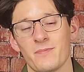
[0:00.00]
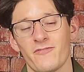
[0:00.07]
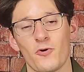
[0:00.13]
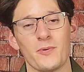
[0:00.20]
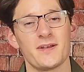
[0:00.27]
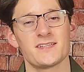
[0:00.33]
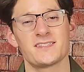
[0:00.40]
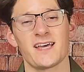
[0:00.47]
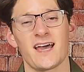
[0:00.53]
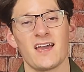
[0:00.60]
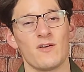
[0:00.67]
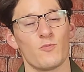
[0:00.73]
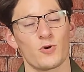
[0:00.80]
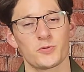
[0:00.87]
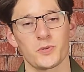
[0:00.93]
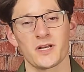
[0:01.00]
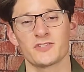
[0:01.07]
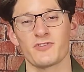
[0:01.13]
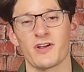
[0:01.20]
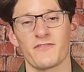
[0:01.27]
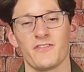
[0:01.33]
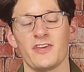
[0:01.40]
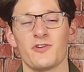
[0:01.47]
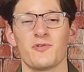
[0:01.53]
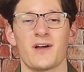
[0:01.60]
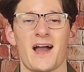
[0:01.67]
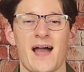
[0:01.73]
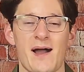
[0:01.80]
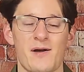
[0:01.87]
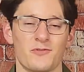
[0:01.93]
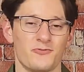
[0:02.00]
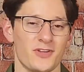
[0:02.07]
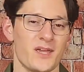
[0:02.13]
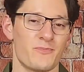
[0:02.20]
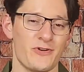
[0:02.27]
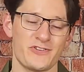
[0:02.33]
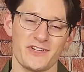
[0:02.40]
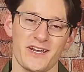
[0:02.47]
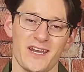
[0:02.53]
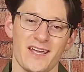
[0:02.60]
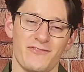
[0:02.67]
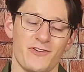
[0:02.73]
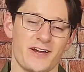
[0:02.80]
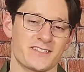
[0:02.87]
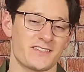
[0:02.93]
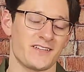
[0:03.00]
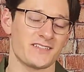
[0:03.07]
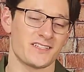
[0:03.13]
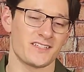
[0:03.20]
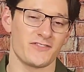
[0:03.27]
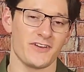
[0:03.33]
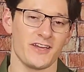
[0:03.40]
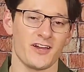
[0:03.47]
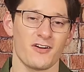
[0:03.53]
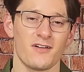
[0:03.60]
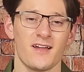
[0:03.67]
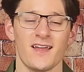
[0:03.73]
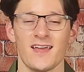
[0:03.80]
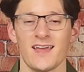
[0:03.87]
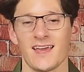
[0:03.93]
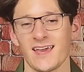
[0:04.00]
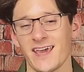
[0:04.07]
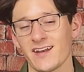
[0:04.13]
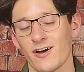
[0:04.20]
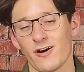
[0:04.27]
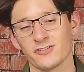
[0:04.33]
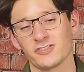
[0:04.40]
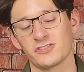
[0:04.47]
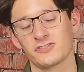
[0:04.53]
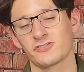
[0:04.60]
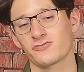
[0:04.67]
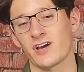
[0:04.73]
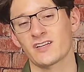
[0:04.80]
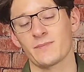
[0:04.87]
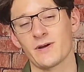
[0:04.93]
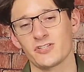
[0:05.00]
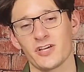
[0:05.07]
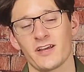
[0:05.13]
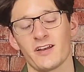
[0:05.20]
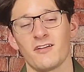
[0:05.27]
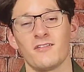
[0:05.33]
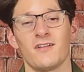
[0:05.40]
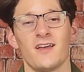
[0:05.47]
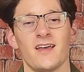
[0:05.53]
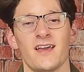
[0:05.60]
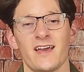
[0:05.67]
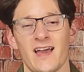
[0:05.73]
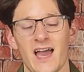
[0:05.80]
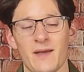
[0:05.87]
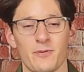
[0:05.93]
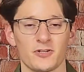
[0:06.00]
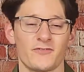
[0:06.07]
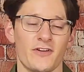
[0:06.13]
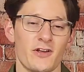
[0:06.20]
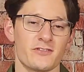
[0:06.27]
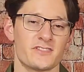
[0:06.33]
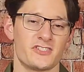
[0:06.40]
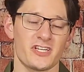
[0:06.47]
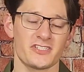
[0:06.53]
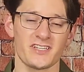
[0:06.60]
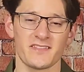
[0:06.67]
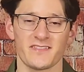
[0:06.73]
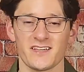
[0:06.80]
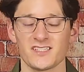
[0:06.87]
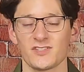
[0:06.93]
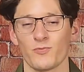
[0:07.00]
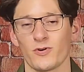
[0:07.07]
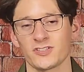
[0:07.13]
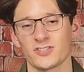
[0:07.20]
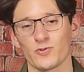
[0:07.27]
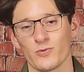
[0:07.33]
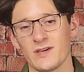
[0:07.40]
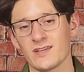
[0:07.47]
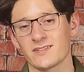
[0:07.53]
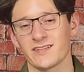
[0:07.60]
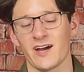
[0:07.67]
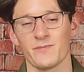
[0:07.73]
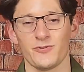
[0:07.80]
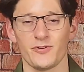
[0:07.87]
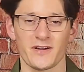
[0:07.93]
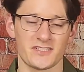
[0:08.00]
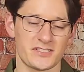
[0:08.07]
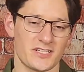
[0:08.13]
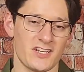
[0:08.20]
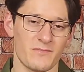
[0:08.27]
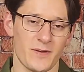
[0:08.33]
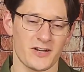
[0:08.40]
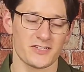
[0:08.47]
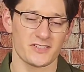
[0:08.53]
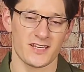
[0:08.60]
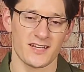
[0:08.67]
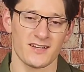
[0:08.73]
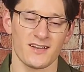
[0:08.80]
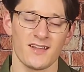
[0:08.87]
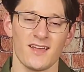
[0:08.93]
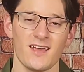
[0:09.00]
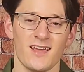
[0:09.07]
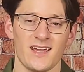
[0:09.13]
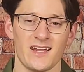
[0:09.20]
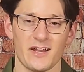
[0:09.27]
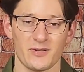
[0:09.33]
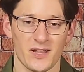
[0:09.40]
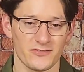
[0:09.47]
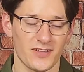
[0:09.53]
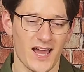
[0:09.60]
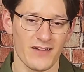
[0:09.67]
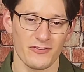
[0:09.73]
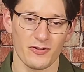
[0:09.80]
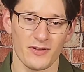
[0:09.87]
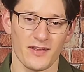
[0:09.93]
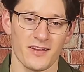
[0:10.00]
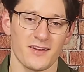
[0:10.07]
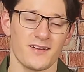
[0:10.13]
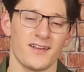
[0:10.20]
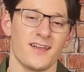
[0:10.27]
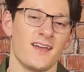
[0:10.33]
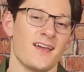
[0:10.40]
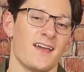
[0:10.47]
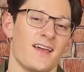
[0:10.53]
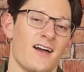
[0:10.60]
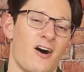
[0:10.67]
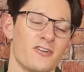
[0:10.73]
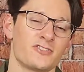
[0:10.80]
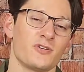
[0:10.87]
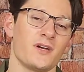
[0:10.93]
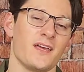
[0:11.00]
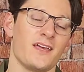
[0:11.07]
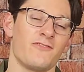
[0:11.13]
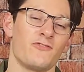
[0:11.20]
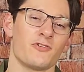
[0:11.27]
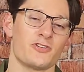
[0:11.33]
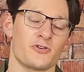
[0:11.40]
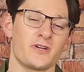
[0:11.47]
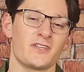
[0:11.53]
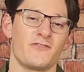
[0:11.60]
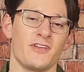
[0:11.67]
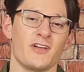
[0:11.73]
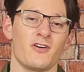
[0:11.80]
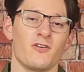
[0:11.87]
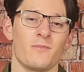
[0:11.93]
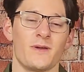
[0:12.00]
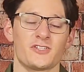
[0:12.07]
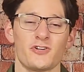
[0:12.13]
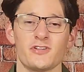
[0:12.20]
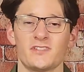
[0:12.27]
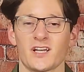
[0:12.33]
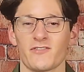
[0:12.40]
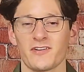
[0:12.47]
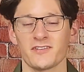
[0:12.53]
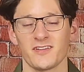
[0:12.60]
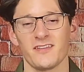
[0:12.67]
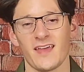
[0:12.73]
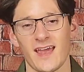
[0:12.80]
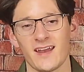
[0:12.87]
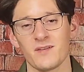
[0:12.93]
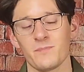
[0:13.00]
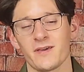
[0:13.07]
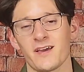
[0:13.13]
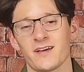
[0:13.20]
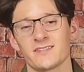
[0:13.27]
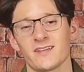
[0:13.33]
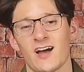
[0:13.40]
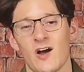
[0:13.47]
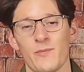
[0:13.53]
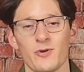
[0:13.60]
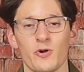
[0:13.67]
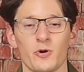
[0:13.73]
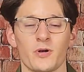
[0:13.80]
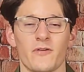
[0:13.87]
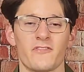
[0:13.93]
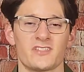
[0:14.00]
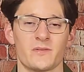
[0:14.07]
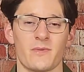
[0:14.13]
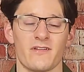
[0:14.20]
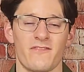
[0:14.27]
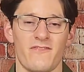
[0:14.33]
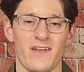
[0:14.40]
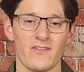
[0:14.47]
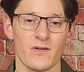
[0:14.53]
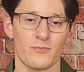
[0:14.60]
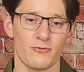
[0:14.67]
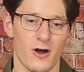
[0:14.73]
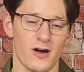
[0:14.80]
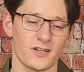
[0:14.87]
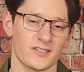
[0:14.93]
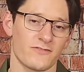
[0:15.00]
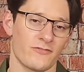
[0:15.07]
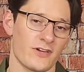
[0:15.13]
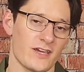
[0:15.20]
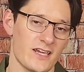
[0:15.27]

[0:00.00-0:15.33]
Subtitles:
before we decide which one is right for you, I would really appreciate it if you guys would like this video and also subscribe to my channel. I post videos just like this once a week to help you guys achieve better skin, and I'd love to have you here. Also, if you're enjoying this video, make sure you stick around to the end because I'll be going over some of my favorite products for